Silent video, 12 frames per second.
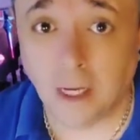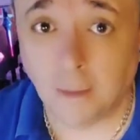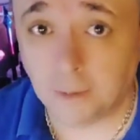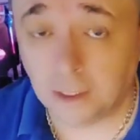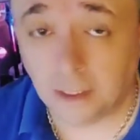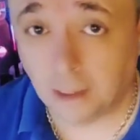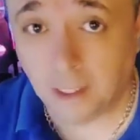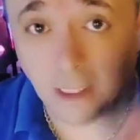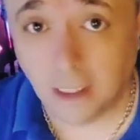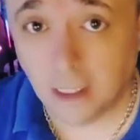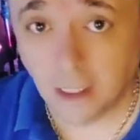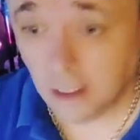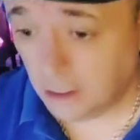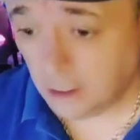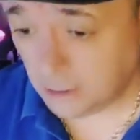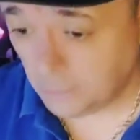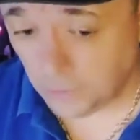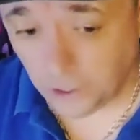I mean,
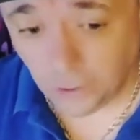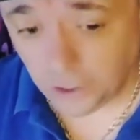you should never